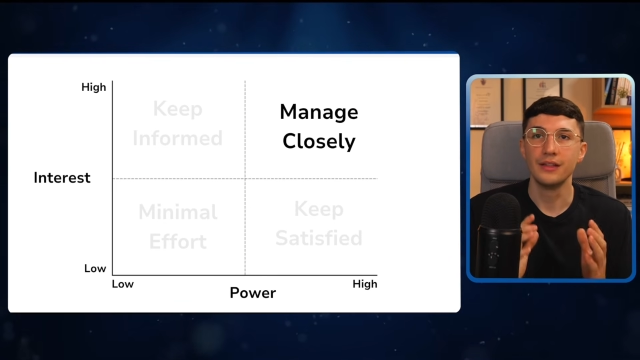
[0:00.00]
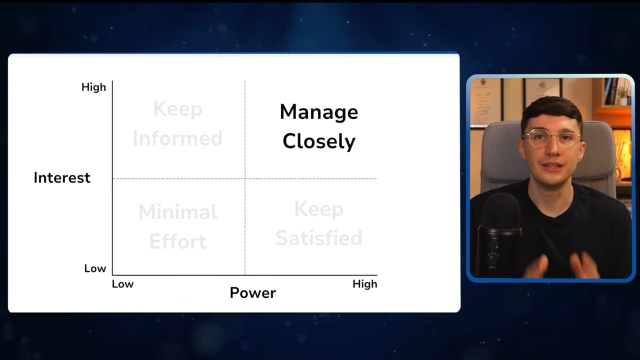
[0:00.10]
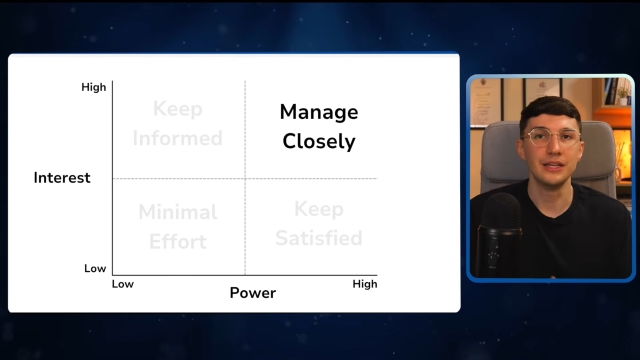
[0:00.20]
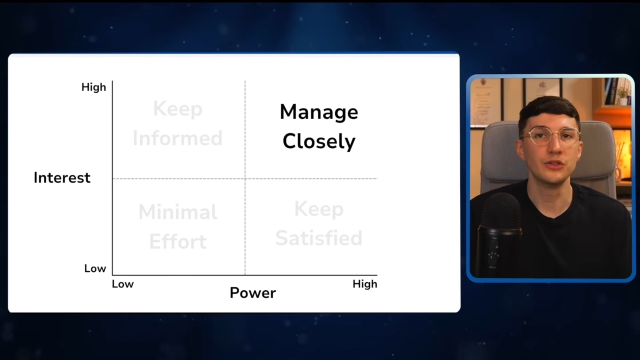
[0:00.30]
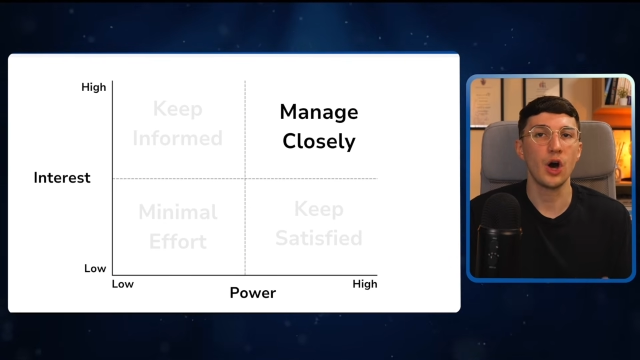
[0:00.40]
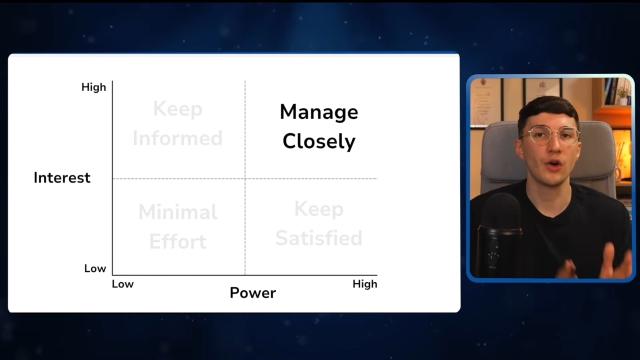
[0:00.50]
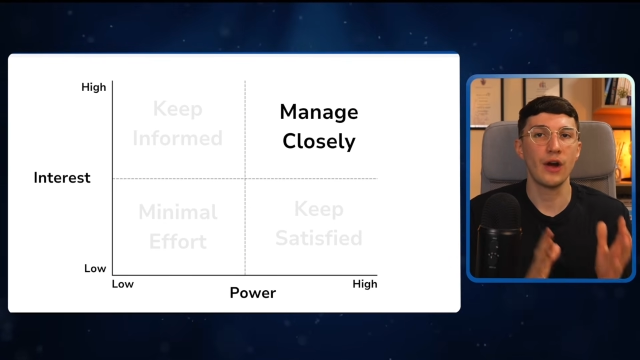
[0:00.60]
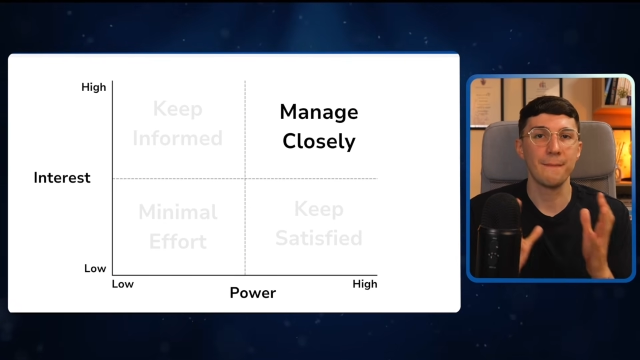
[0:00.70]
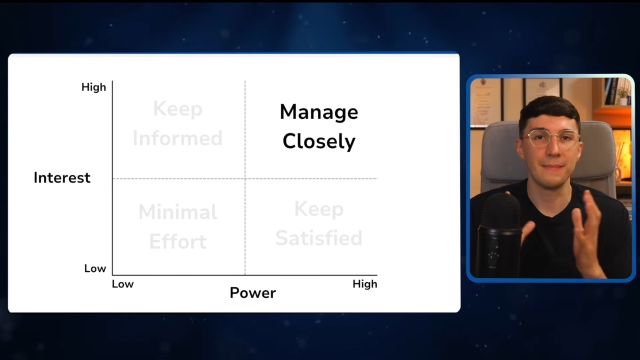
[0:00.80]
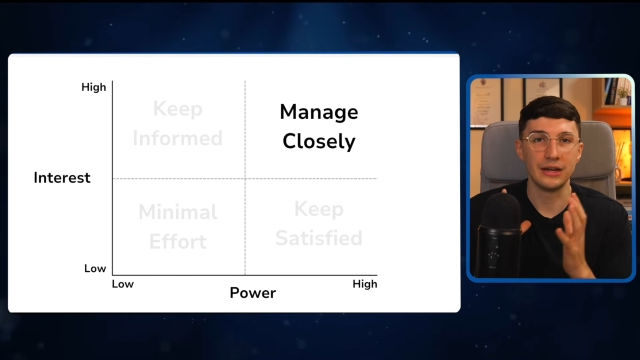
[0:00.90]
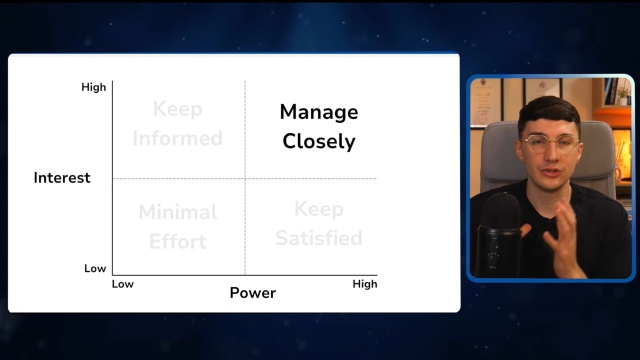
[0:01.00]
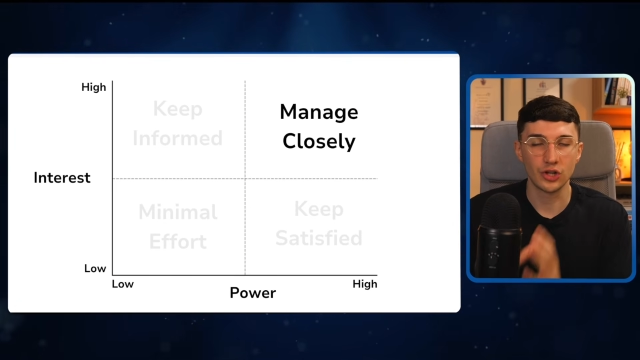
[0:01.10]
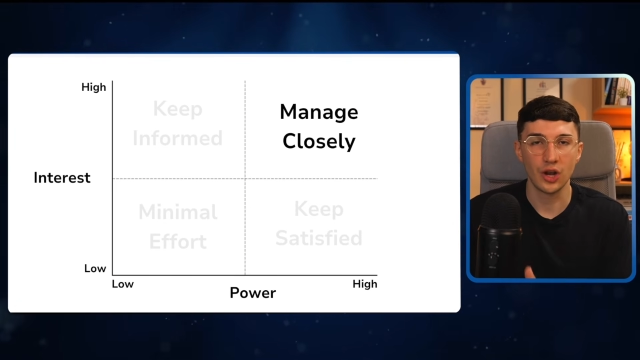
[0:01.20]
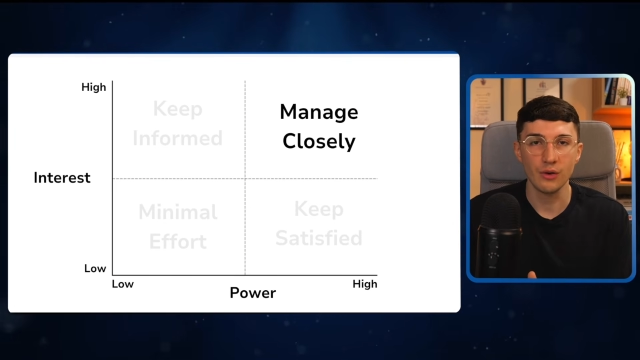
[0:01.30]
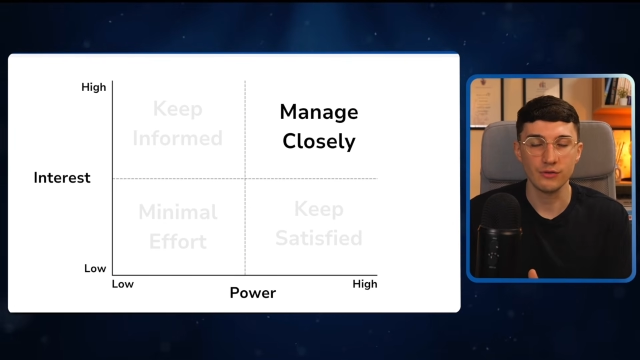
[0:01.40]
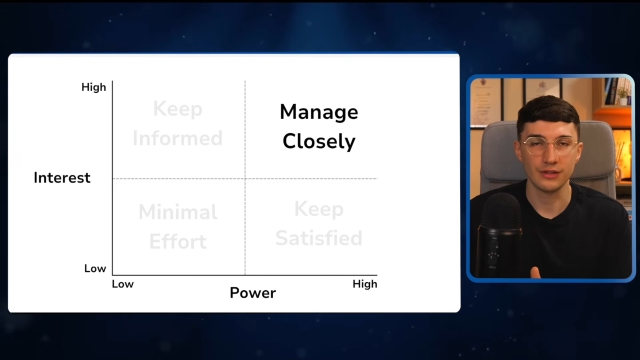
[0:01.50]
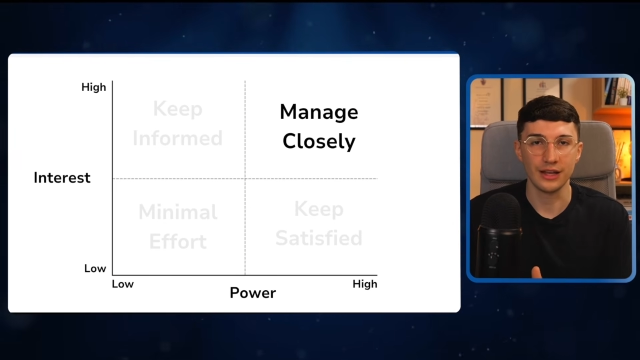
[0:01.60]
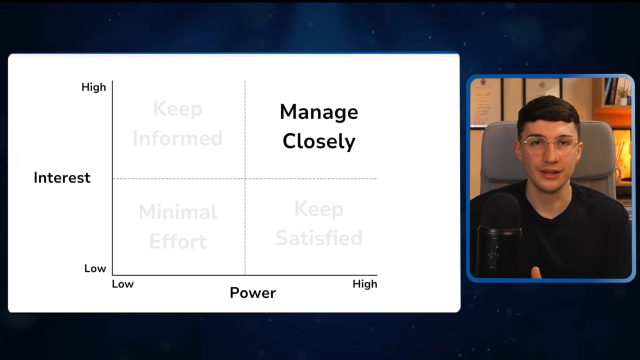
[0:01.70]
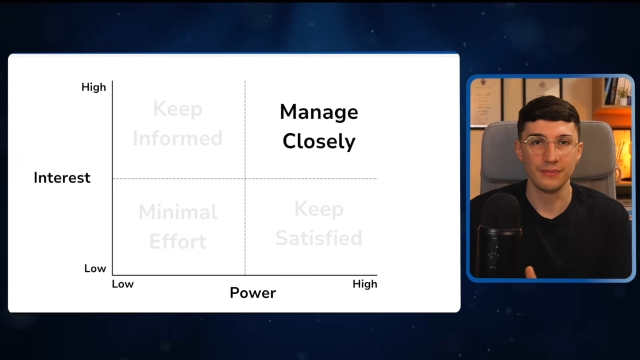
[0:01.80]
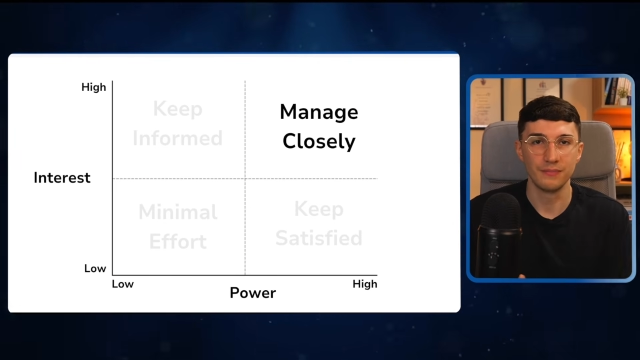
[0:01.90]
these are our managed
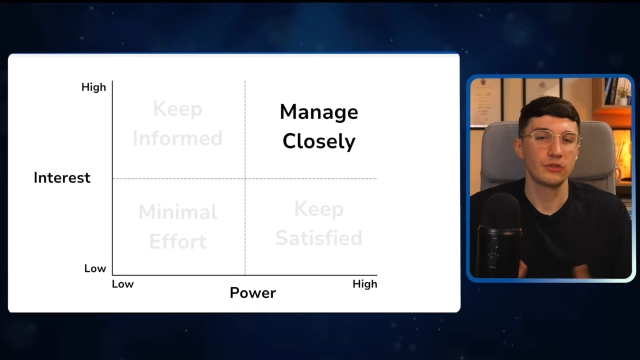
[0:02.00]
closely.